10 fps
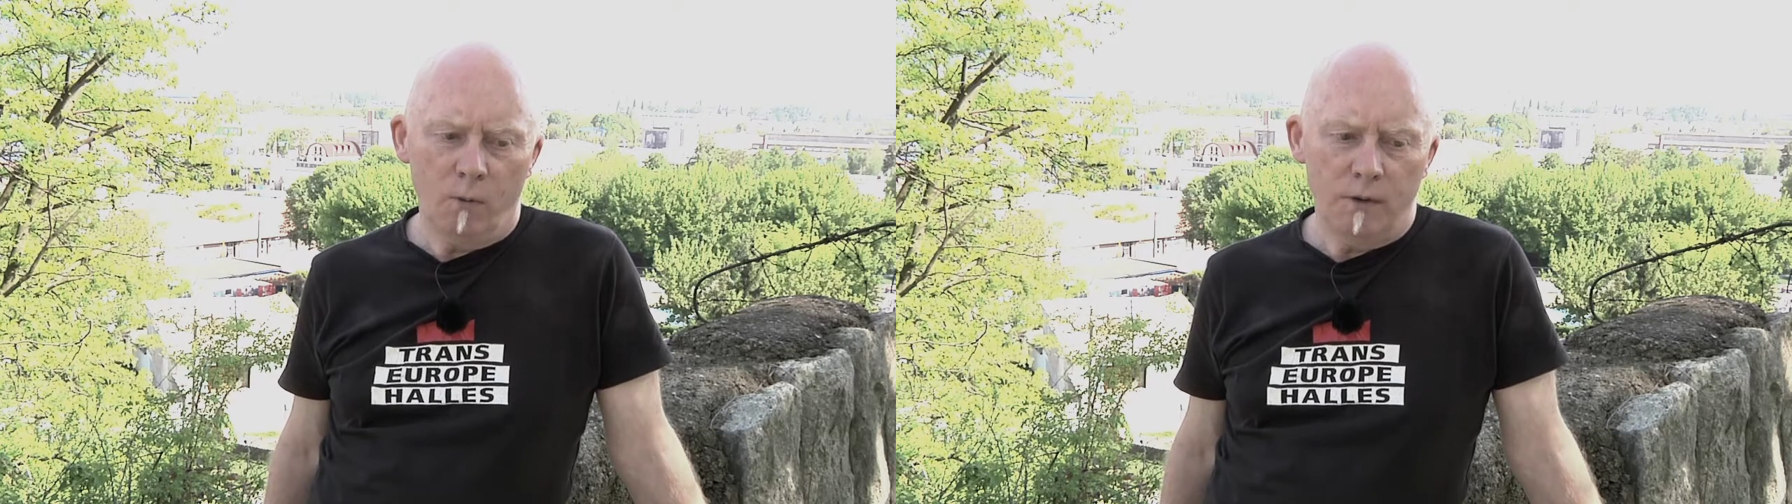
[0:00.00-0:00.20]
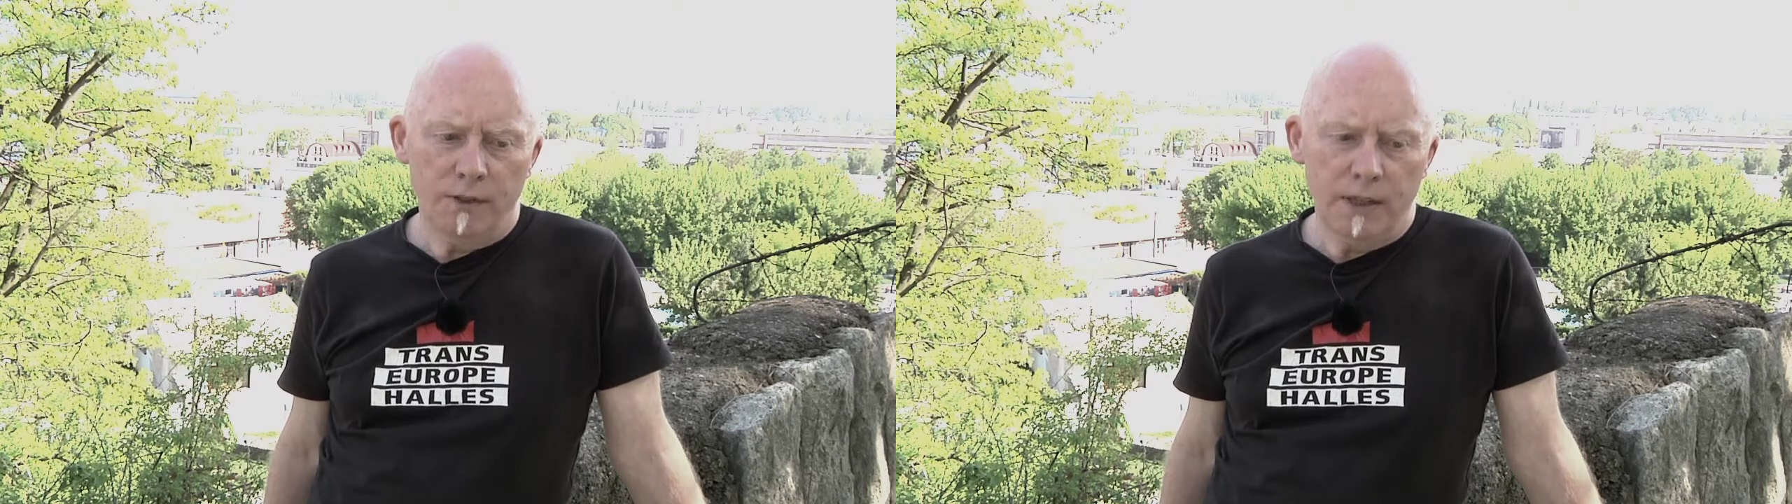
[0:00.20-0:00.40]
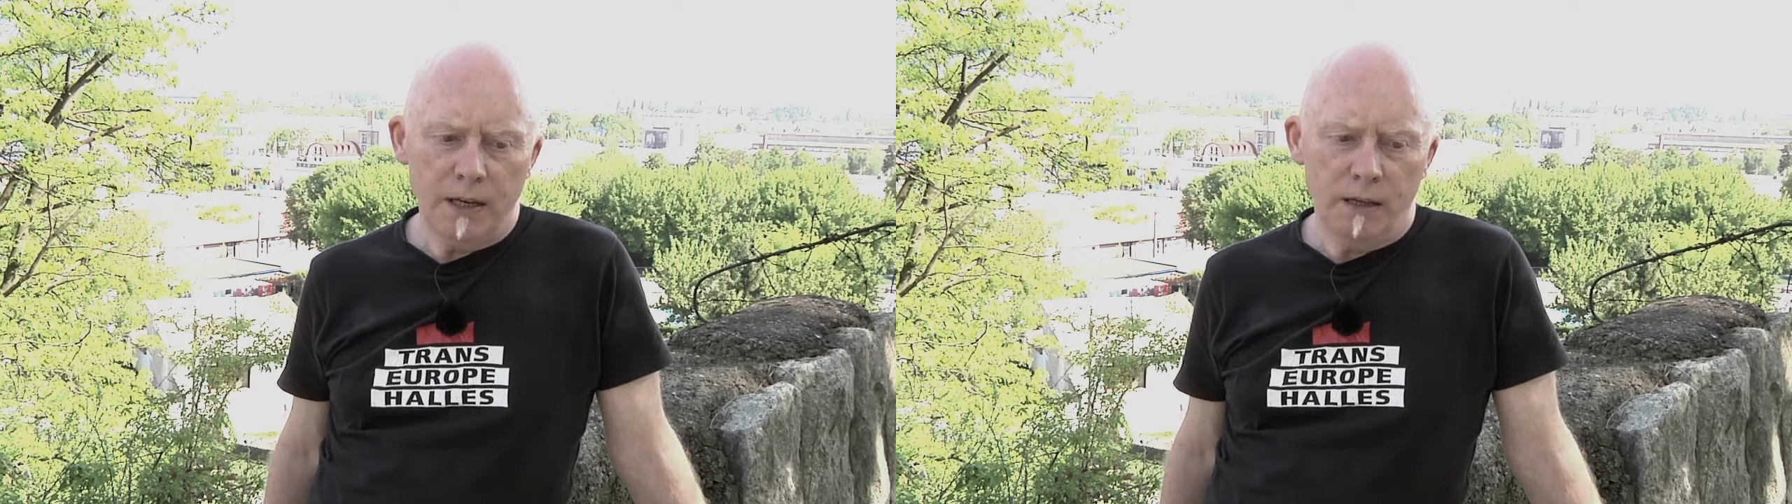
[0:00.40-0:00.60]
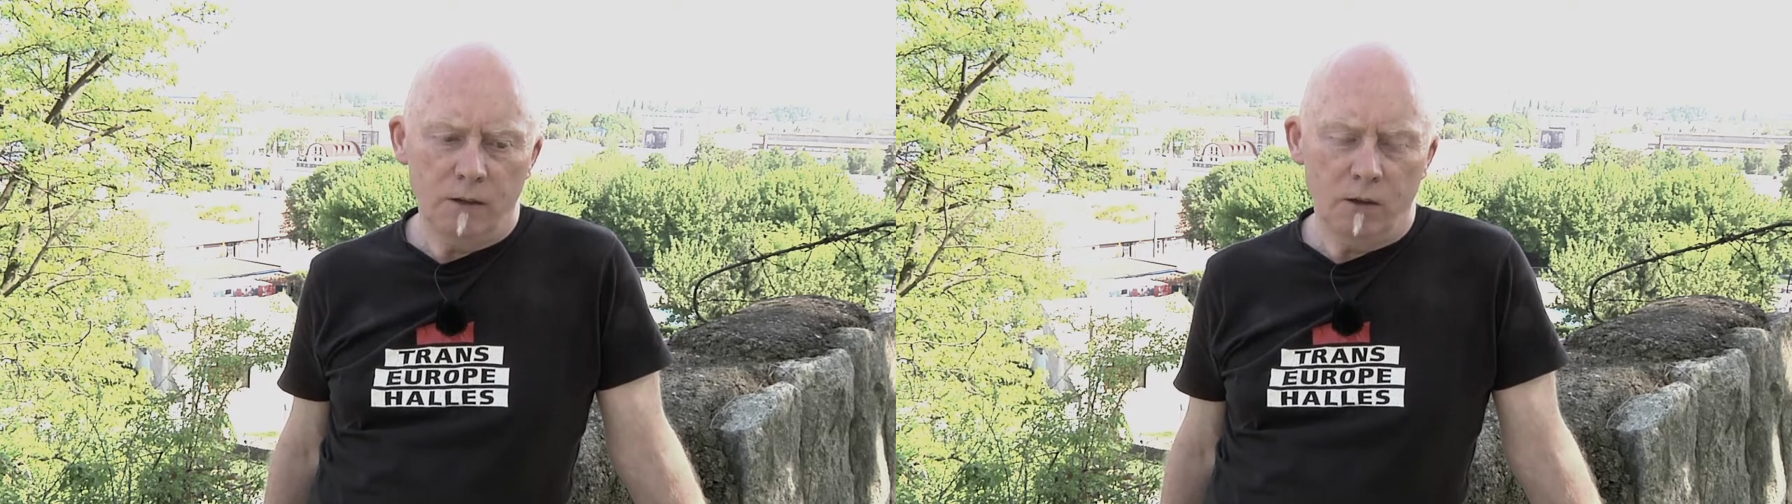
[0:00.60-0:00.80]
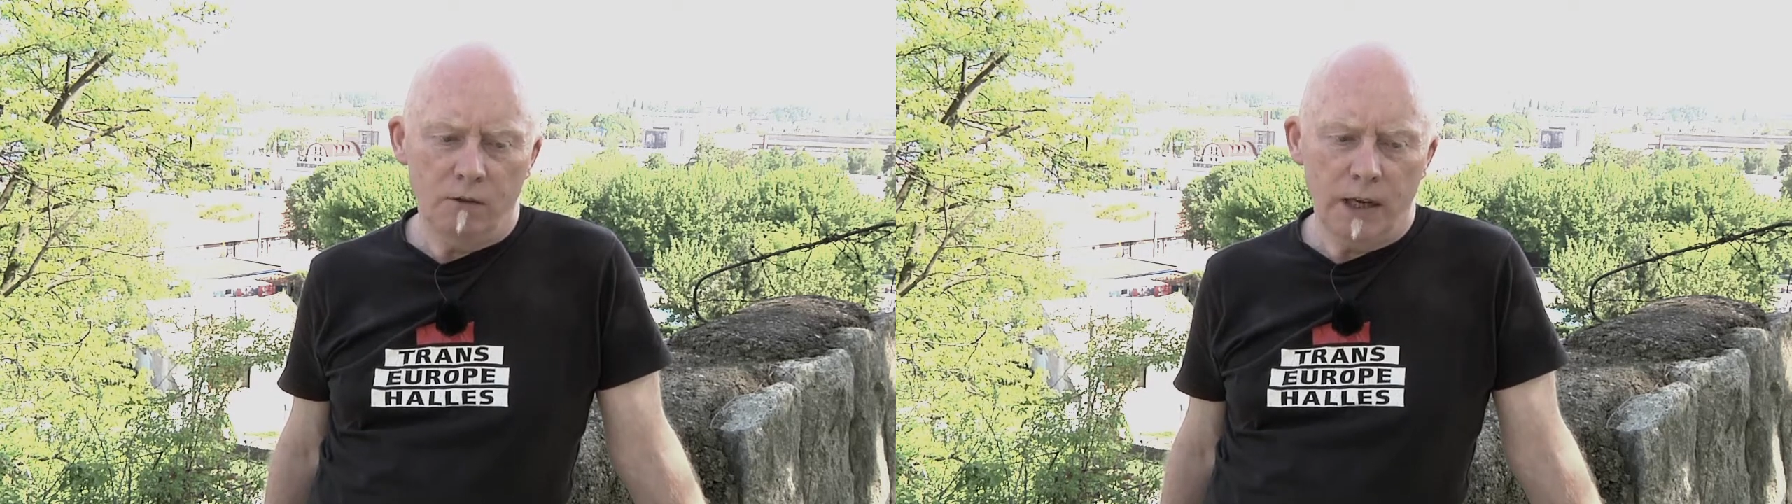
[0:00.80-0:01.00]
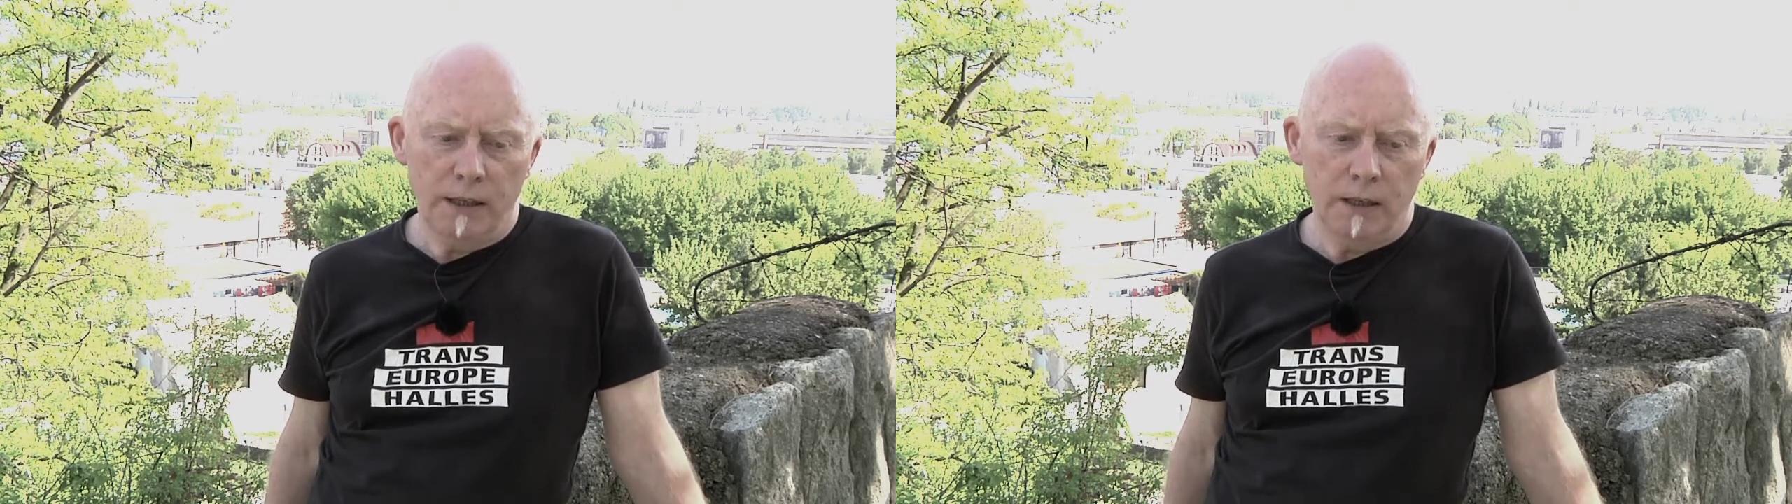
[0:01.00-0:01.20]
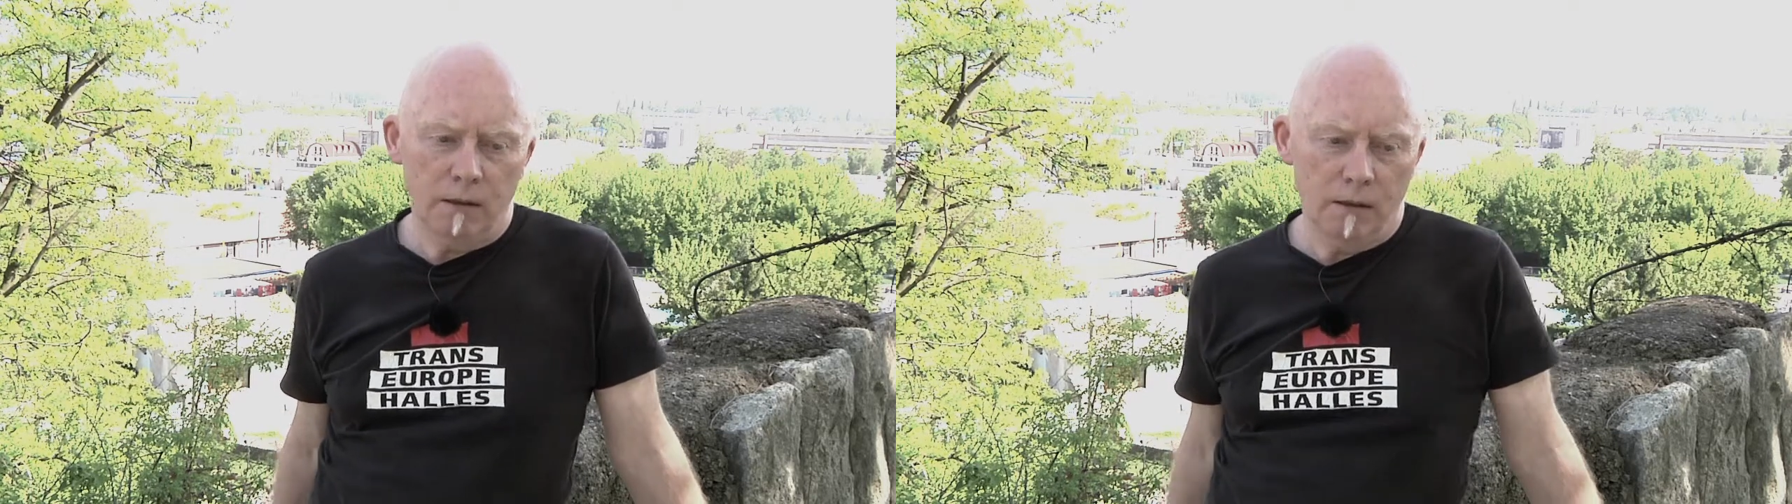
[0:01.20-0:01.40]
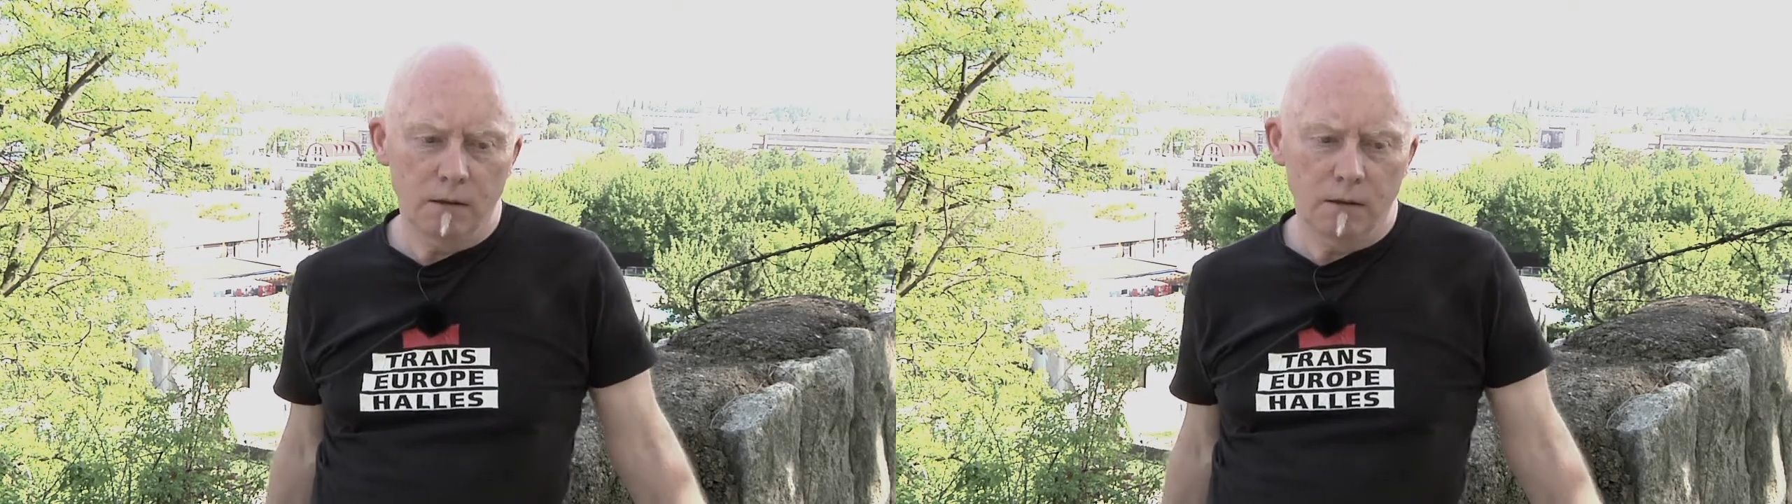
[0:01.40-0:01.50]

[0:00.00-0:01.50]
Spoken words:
we've seen already,